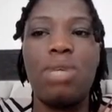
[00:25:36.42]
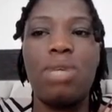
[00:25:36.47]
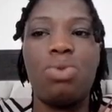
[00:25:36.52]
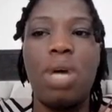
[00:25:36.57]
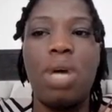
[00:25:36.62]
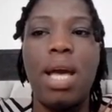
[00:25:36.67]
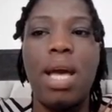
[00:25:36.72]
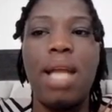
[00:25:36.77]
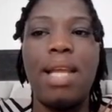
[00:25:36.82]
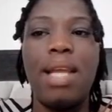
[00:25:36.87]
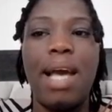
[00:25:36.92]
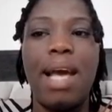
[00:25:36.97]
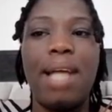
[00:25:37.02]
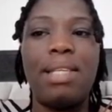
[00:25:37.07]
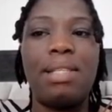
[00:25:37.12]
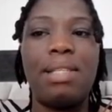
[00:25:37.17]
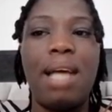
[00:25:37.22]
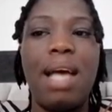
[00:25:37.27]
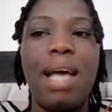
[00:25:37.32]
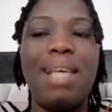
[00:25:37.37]
So that's why
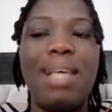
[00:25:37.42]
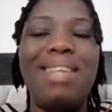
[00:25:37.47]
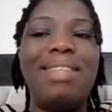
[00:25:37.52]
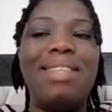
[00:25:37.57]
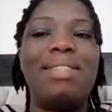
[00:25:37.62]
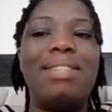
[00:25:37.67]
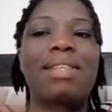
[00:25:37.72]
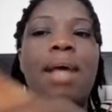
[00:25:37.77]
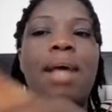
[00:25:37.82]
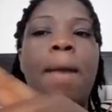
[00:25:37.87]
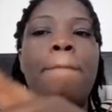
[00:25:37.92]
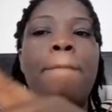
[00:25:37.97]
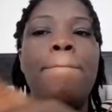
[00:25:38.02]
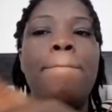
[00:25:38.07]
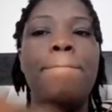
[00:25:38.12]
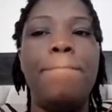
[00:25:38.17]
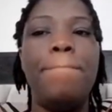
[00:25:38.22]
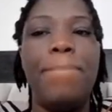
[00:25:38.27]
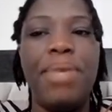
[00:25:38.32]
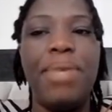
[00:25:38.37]
the answer is
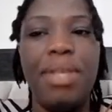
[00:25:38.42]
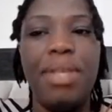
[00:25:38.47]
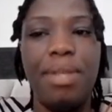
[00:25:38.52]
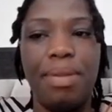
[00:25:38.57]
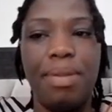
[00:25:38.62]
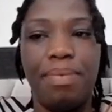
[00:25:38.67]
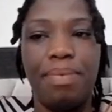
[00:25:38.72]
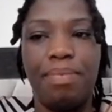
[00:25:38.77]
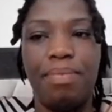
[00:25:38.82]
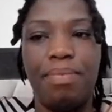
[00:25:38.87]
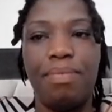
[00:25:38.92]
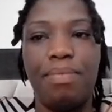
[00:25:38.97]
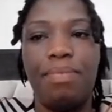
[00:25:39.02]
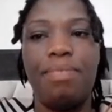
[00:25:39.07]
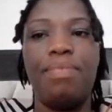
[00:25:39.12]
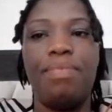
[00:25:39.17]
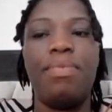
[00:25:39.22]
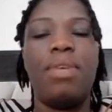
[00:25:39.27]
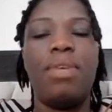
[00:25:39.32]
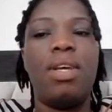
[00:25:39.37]
B,
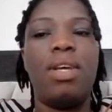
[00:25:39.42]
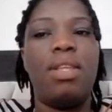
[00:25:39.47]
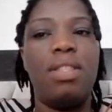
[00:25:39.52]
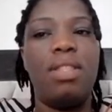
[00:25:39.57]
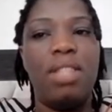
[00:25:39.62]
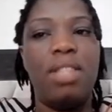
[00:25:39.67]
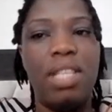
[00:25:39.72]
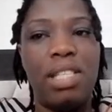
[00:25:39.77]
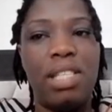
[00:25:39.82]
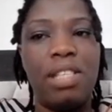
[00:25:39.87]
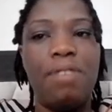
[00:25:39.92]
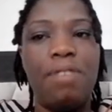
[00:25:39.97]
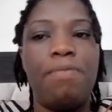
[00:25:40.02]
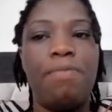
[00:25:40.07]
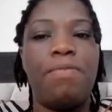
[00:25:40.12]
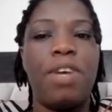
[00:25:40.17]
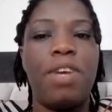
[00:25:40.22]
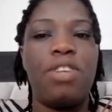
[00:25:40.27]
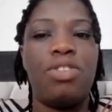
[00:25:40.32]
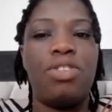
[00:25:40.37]

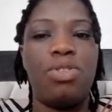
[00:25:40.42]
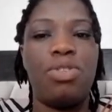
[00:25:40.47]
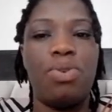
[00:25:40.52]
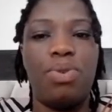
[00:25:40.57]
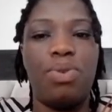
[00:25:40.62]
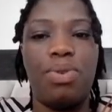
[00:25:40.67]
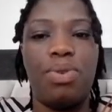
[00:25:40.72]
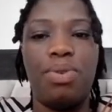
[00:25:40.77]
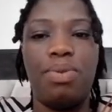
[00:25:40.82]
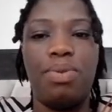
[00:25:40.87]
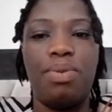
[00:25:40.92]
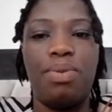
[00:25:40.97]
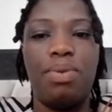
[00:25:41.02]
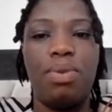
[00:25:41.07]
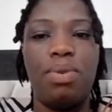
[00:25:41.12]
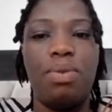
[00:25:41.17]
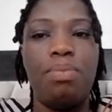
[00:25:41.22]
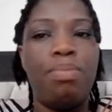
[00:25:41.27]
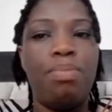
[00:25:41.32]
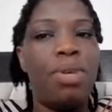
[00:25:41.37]
disinfection.
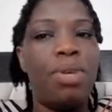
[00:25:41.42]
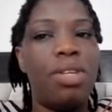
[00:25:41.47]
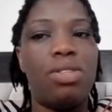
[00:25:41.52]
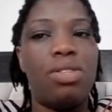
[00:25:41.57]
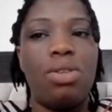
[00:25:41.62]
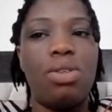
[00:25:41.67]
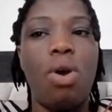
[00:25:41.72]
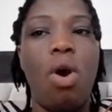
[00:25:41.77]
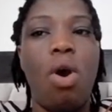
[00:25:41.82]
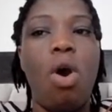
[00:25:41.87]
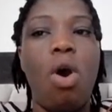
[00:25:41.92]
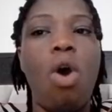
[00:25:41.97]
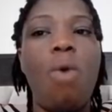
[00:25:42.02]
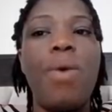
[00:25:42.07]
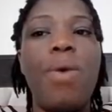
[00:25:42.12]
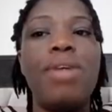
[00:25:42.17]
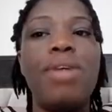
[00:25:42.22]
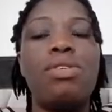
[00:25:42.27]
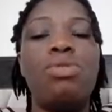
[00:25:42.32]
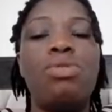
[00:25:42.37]
Please
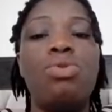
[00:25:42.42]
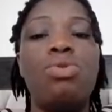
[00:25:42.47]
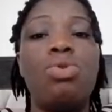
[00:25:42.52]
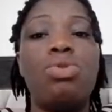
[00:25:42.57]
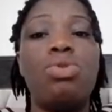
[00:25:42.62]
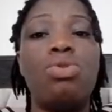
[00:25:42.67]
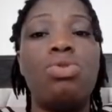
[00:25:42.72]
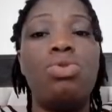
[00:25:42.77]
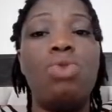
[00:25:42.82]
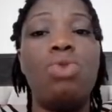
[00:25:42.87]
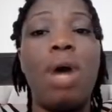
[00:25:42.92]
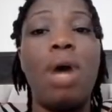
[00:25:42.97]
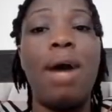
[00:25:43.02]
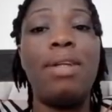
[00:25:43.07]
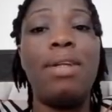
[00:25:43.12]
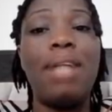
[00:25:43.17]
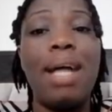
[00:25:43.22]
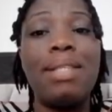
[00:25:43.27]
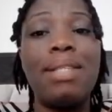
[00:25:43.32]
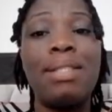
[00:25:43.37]
always note
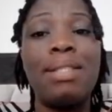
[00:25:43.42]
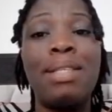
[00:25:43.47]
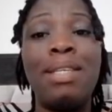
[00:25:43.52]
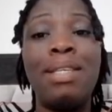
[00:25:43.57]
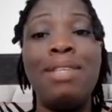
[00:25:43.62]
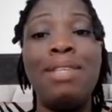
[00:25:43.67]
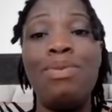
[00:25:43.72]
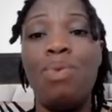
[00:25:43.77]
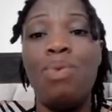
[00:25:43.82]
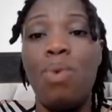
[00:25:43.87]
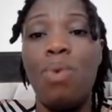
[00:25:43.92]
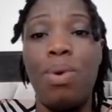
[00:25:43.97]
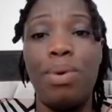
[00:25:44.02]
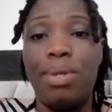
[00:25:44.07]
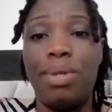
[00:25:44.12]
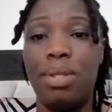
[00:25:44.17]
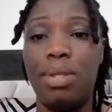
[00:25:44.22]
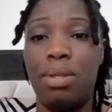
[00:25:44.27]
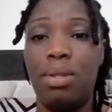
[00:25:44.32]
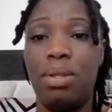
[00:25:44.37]
that
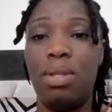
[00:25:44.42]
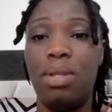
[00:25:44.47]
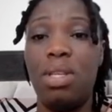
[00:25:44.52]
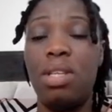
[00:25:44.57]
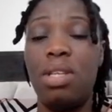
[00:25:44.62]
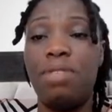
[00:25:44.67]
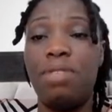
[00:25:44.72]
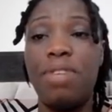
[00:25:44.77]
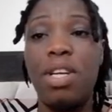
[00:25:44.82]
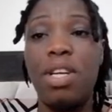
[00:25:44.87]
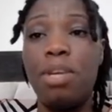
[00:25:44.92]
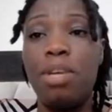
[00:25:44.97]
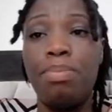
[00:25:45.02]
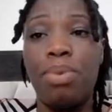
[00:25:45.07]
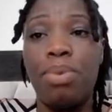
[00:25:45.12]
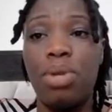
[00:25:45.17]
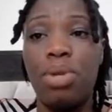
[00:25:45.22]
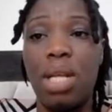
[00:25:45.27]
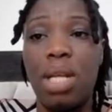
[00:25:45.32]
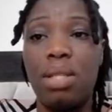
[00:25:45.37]
keyword. It's
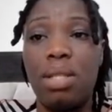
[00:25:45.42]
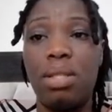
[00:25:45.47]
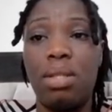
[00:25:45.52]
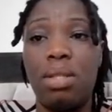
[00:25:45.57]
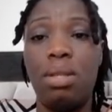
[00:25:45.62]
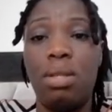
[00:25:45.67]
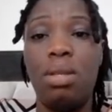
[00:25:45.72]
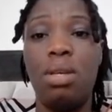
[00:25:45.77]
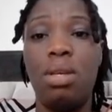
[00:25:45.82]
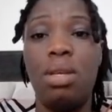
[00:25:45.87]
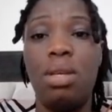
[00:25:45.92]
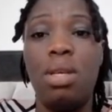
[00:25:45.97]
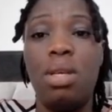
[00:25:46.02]
very important.